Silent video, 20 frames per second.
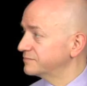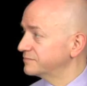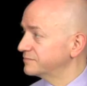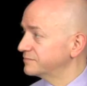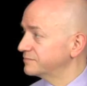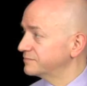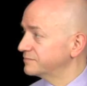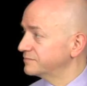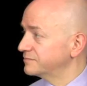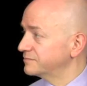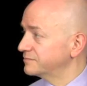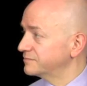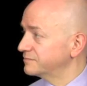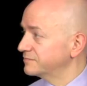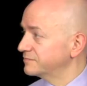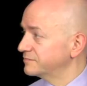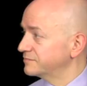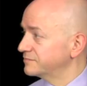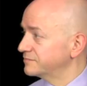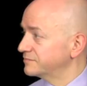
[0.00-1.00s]

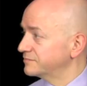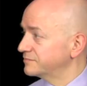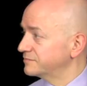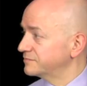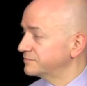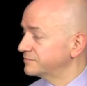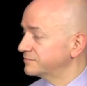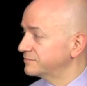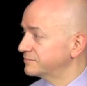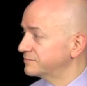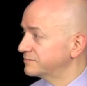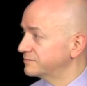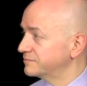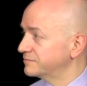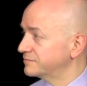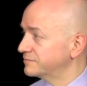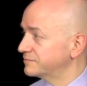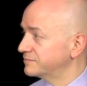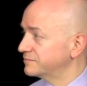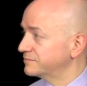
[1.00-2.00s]

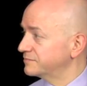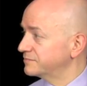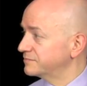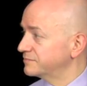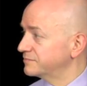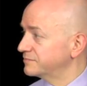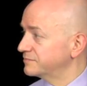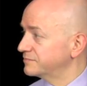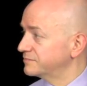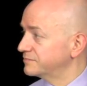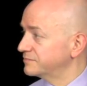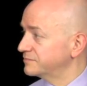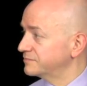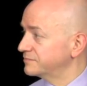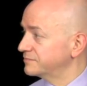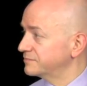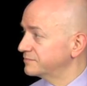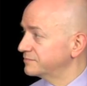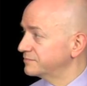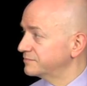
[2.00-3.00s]

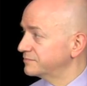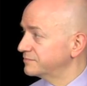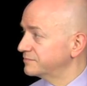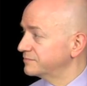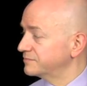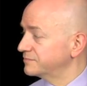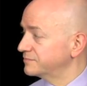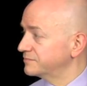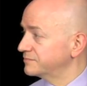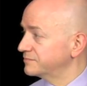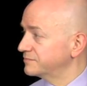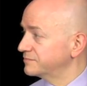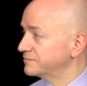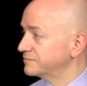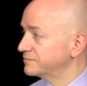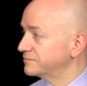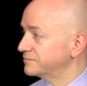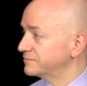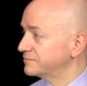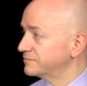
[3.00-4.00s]

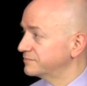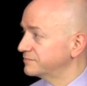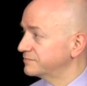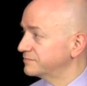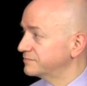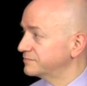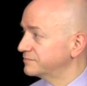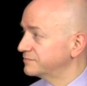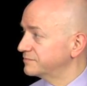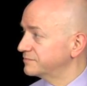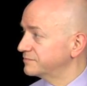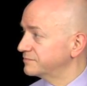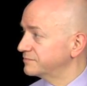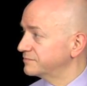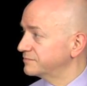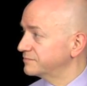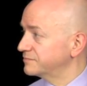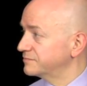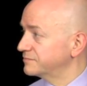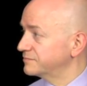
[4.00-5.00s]

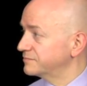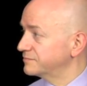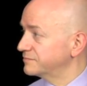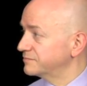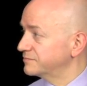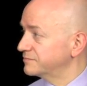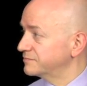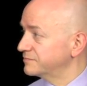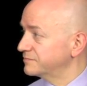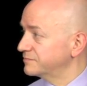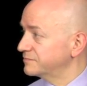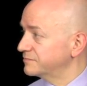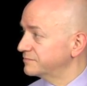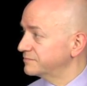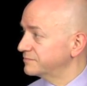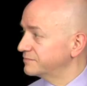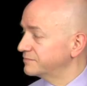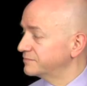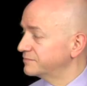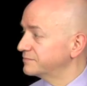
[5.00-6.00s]

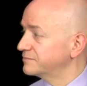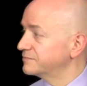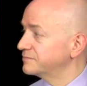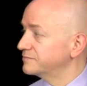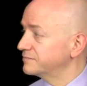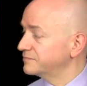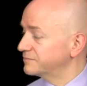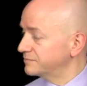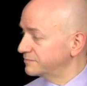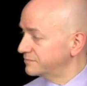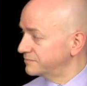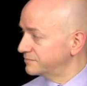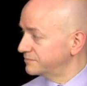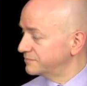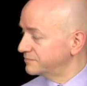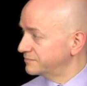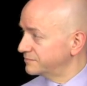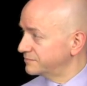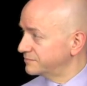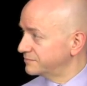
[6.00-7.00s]

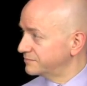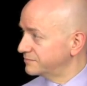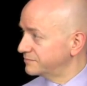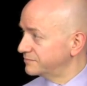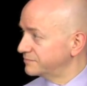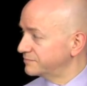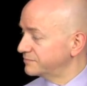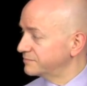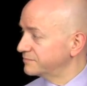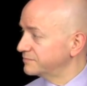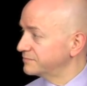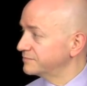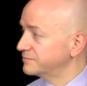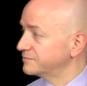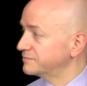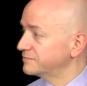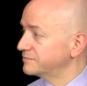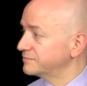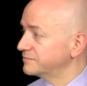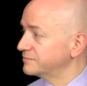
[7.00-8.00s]
No words are spoken by the person on screen.